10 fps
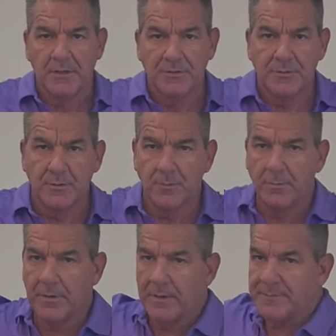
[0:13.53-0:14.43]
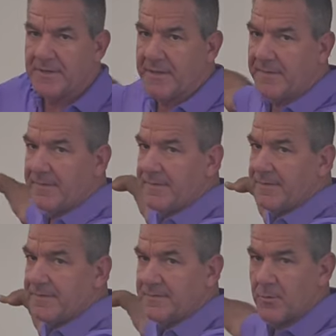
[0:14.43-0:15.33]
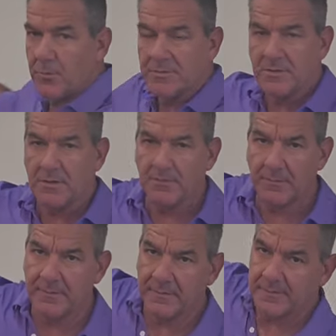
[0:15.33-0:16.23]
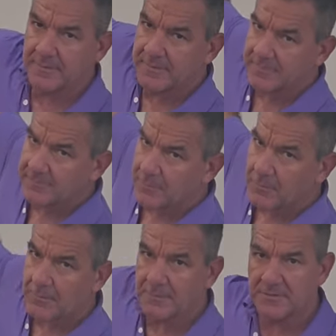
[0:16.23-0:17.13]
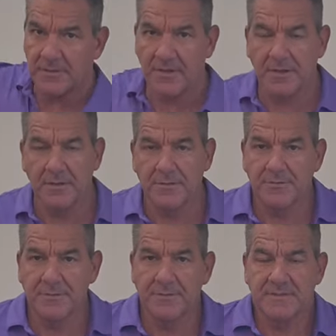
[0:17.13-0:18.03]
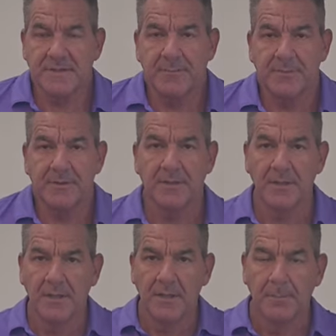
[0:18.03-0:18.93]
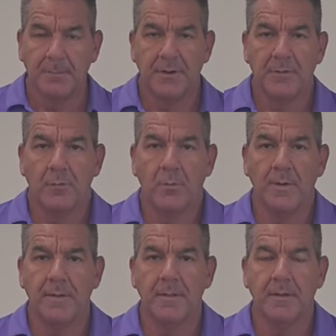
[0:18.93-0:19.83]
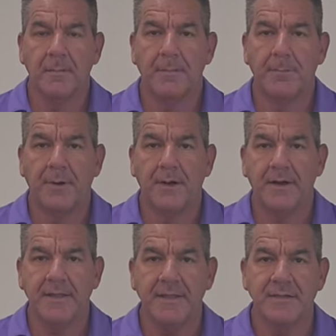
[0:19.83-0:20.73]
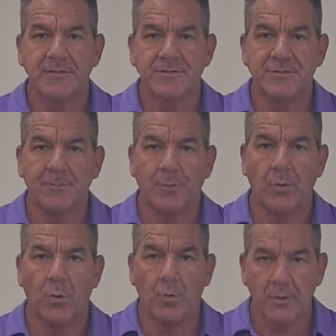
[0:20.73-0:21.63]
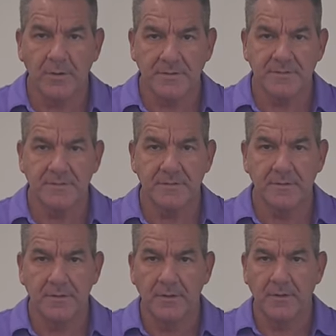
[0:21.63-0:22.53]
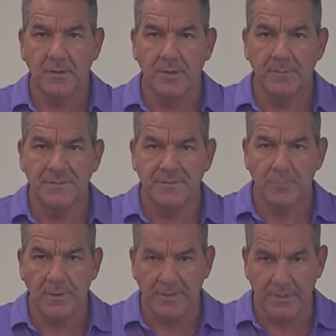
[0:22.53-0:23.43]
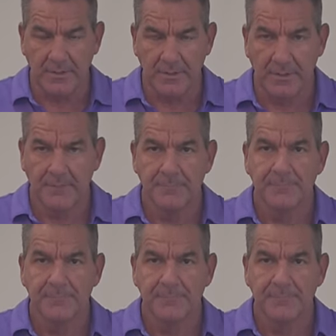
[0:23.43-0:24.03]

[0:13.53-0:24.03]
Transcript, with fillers: So when I'm saying that this is horizontal and that this is vertical, there's a lot of other stuff that's happening. But when the body supports the club swinging,